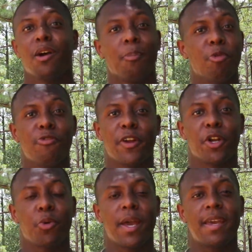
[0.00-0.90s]
move
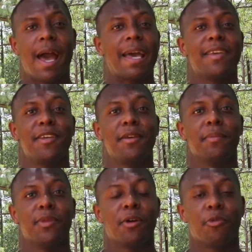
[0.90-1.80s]
underweight, i.e.
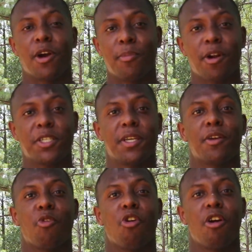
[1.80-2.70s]
ruck marching
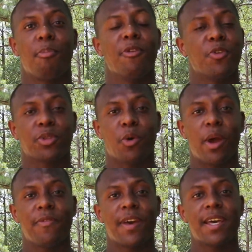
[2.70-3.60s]
or moving with the
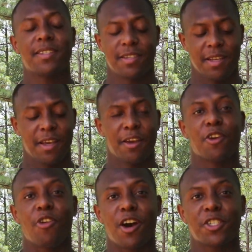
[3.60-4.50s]
weight vest,
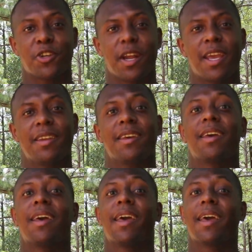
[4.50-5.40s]
cross train,
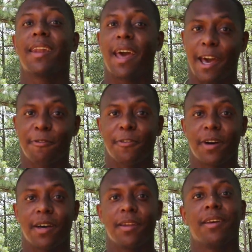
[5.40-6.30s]
and have
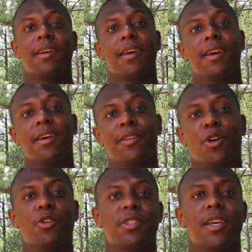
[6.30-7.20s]
fun.
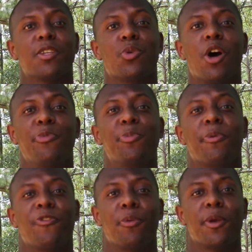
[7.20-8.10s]
Those things will help you
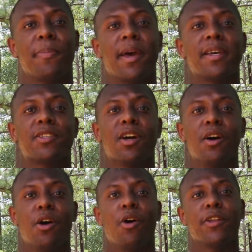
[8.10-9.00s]
perform your best
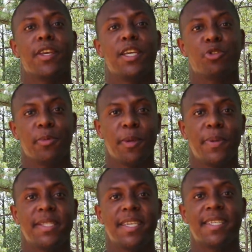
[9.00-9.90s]
on the E3B
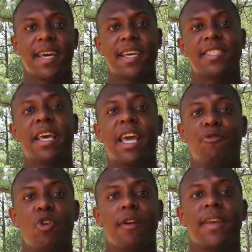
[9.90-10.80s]
PT test.
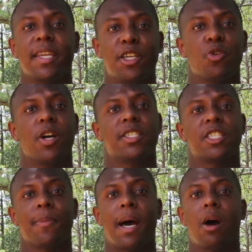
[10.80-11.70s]
If you have any
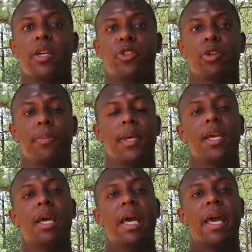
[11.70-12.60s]
questions about
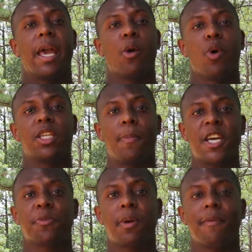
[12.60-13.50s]
E3B and what to
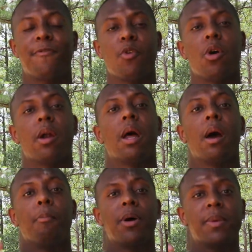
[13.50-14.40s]
best prep for,
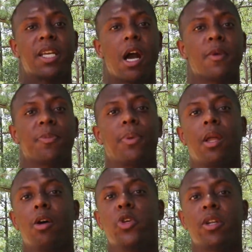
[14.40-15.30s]
put them in the comments
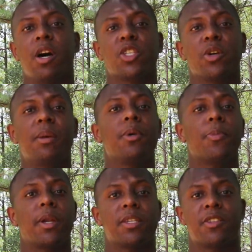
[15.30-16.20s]
below. You can also hit me
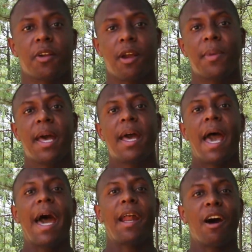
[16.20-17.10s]
up on
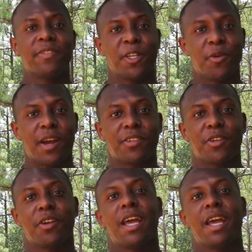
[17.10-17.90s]
Instagram at Alvin the Director.